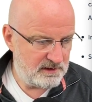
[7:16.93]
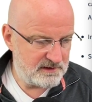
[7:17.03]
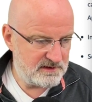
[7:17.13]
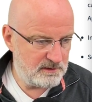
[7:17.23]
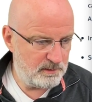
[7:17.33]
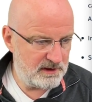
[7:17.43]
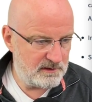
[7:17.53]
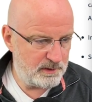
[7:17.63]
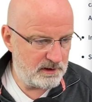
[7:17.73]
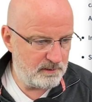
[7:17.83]
and that's in the
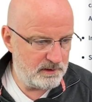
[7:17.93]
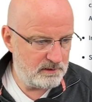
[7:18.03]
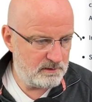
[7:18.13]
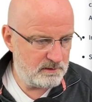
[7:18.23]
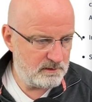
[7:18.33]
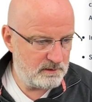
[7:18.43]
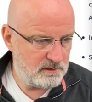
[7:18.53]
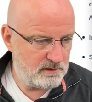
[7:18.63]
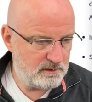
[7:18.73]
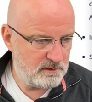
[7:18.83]
meat department,
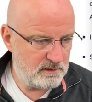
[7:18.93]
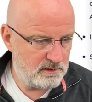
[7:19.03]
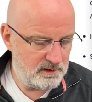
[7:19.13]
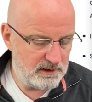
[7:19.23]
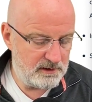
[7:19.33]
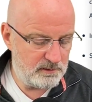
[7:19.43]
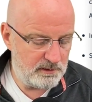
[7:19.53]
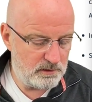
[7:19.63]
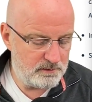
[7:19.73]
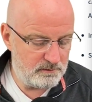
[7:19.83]
and
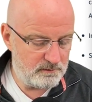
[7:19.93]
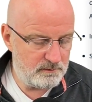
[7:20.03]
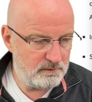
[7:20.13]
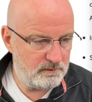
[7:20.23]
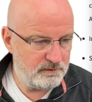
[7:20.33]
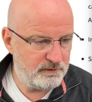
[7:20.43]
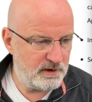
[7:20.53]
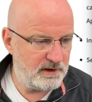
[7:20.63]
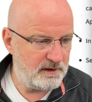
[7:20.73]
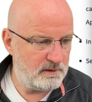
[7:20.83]
we want
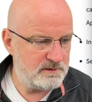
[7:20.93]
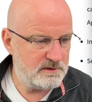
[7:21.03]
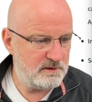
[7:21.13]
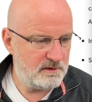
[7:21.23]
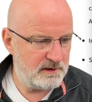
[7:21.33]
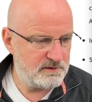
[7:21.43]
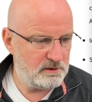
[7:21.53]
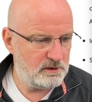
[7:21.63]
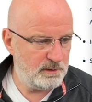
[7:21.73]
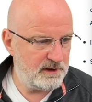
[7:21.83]
3 of those, and that's
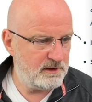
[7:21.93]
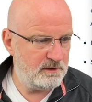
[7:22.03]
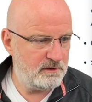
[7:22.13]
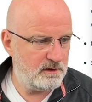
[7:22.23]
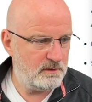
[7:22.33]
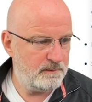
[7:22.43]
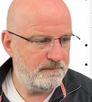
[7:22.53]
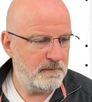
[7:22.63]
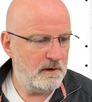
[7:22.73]
all we're going to do.